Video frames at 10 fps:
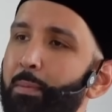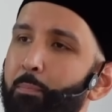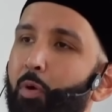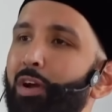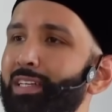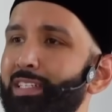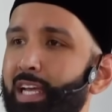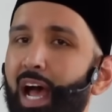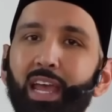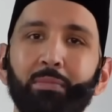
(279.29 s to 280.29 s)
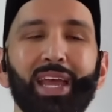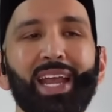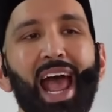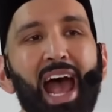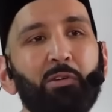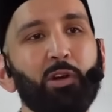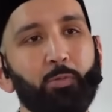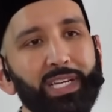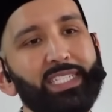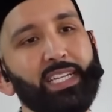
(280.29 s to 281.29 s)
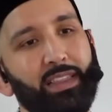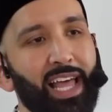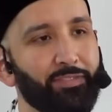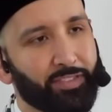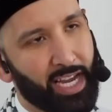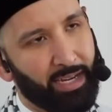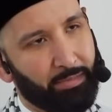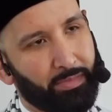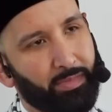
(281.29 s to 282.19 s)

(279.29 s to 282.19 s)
important time in our recent lifetime